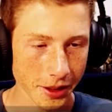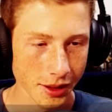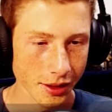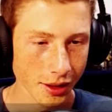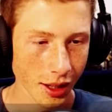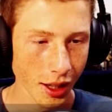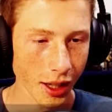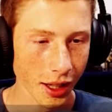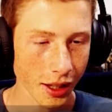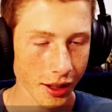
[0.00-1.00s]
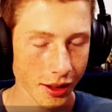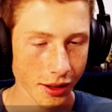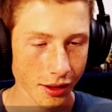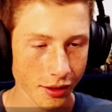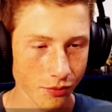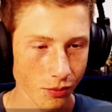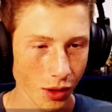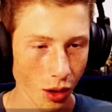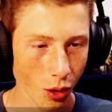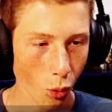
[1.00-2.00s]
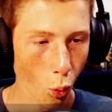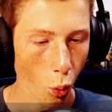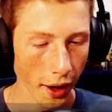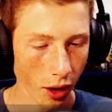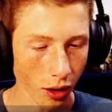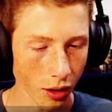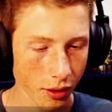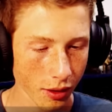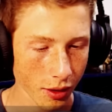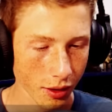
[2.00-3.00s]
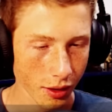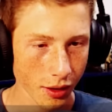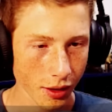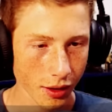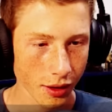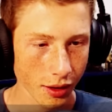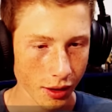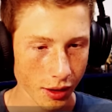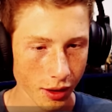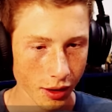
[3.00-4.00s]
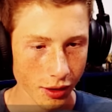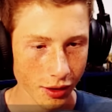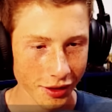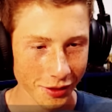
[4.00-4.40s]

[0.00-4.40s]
Alright. Huh. Hello. Well, my name is Ender Archer.